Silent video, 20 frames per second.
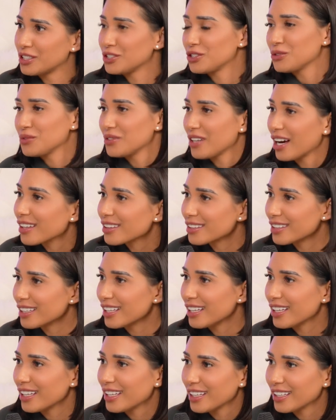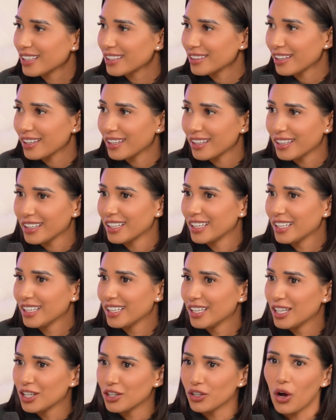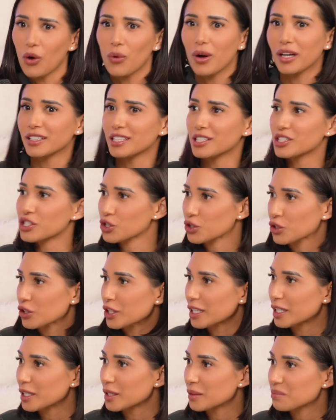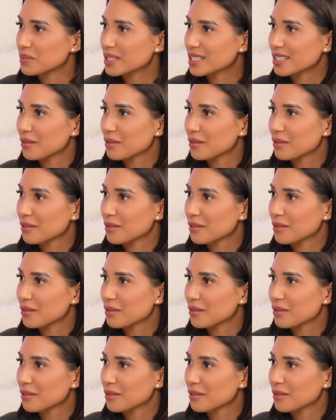and do nothing and like go on these trips.